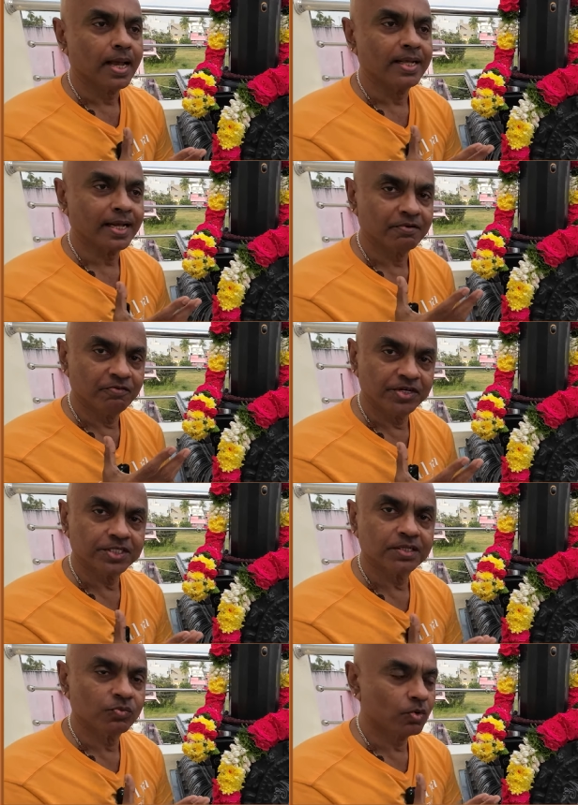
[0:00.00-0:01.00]
And that
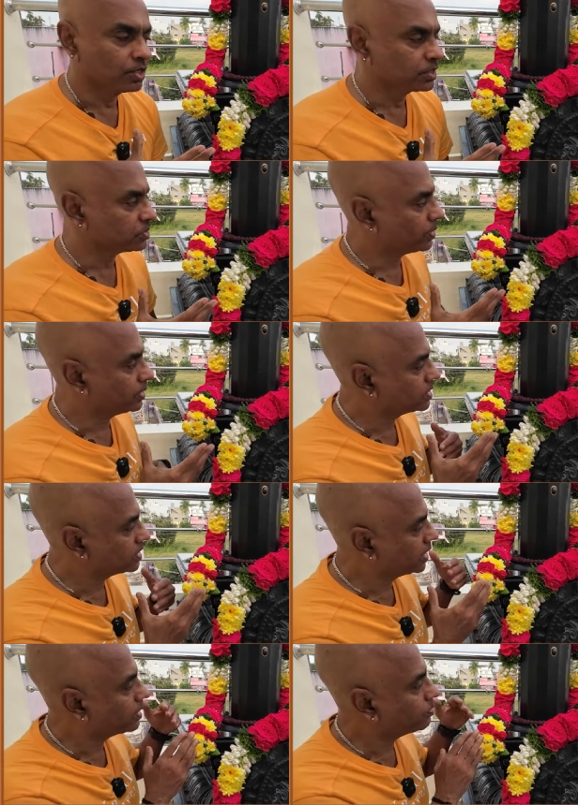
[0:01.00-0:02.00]
vision was when this
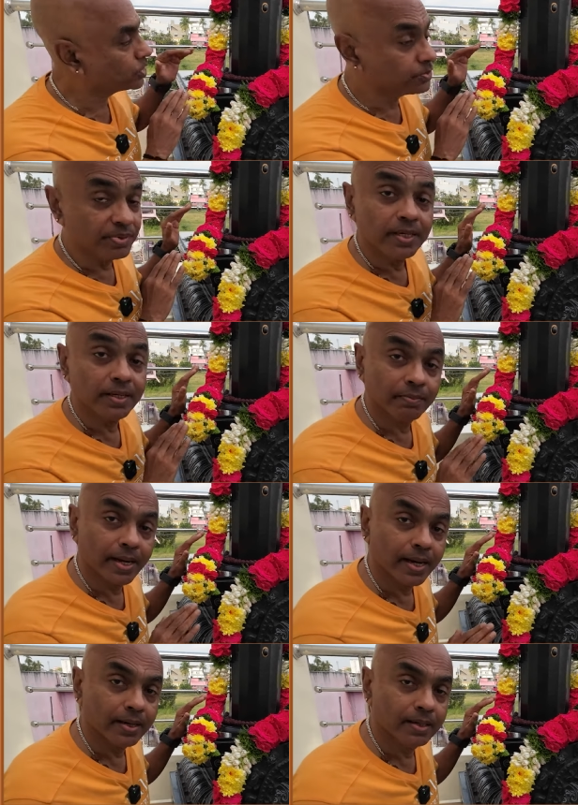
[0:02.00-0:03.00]
lingam was being
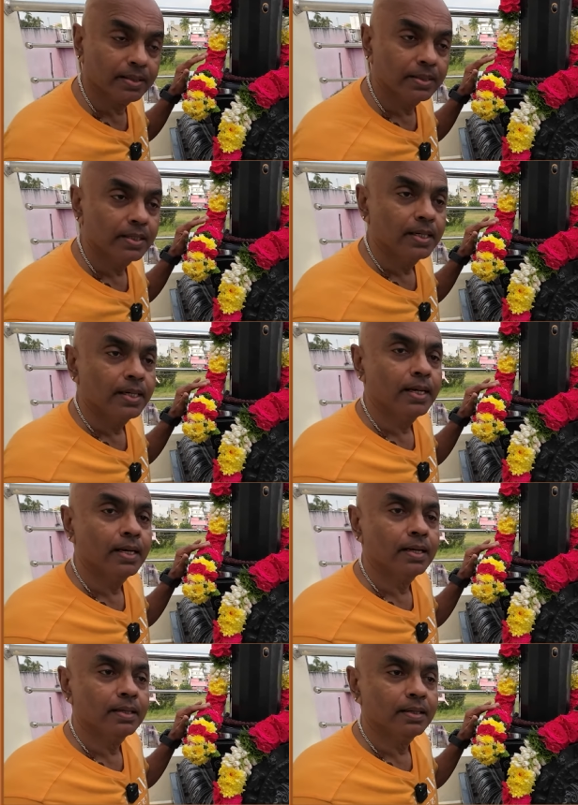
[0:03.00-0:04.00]
made
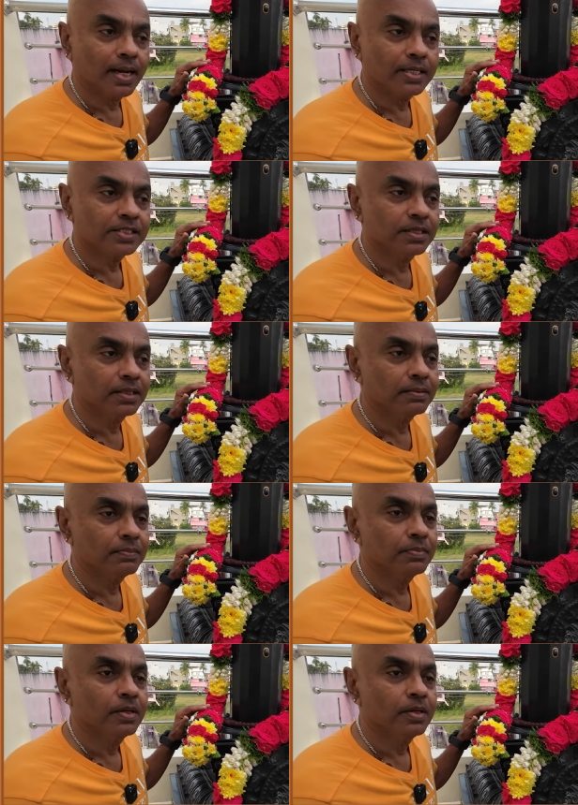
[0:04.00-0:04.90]
uh, last year,